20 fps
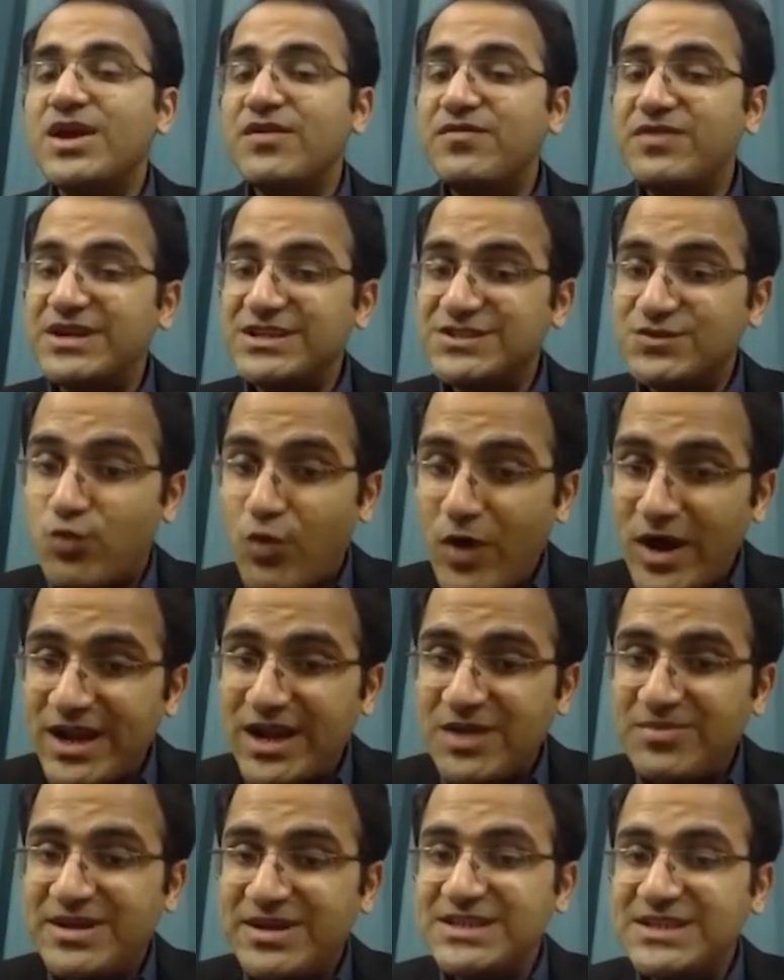If it is
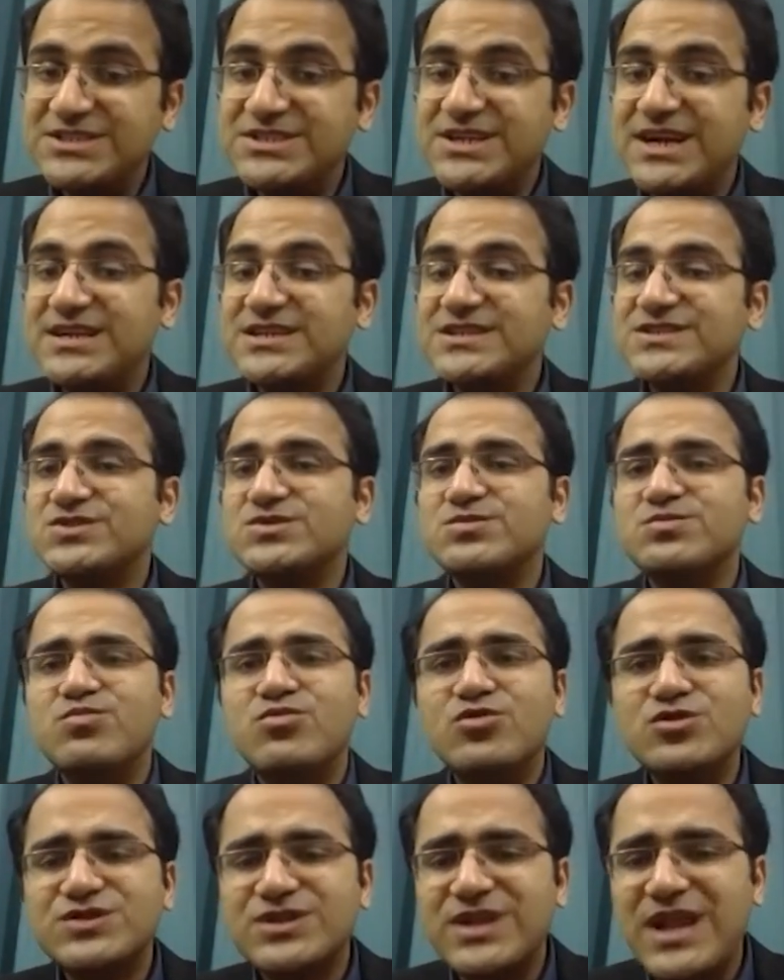viral meningitis,
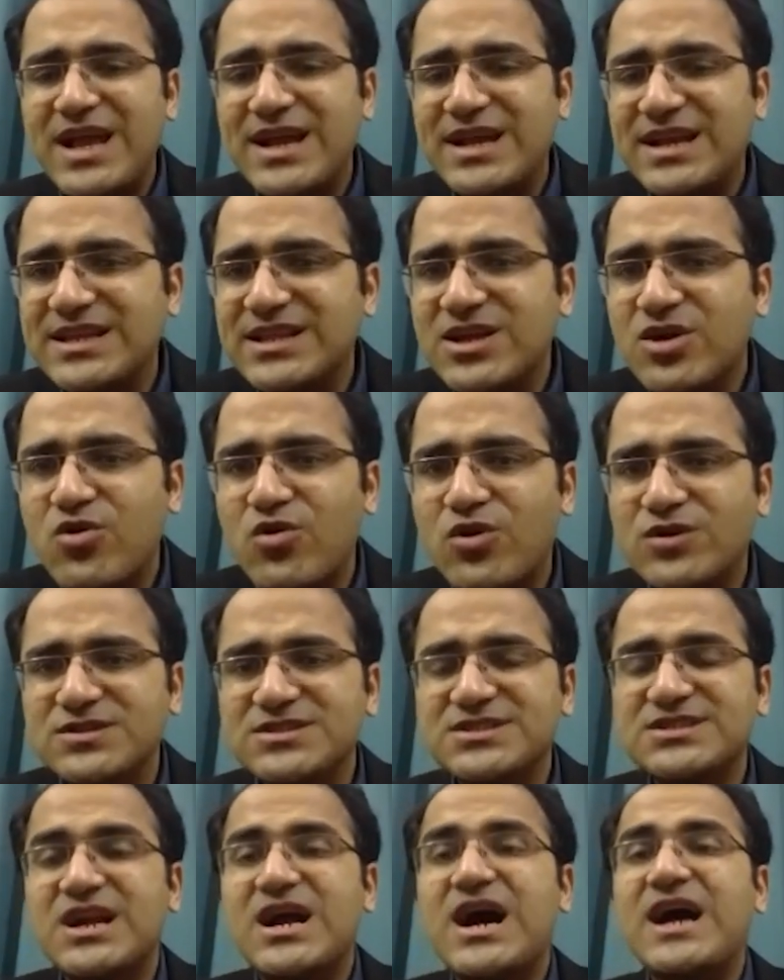most likely the
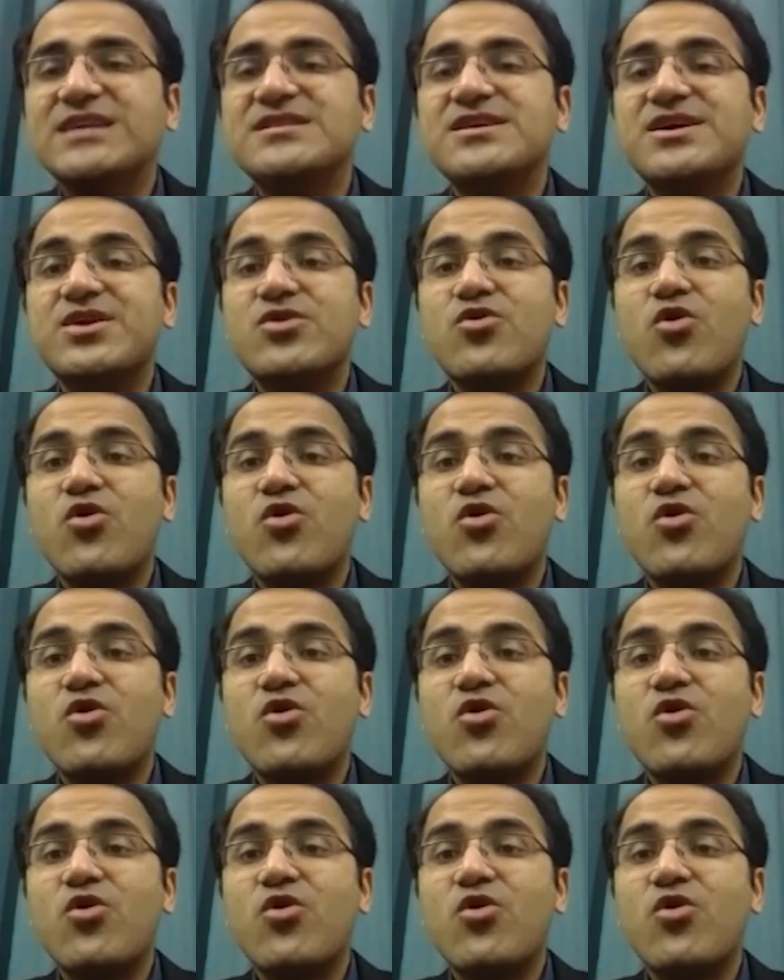causes are either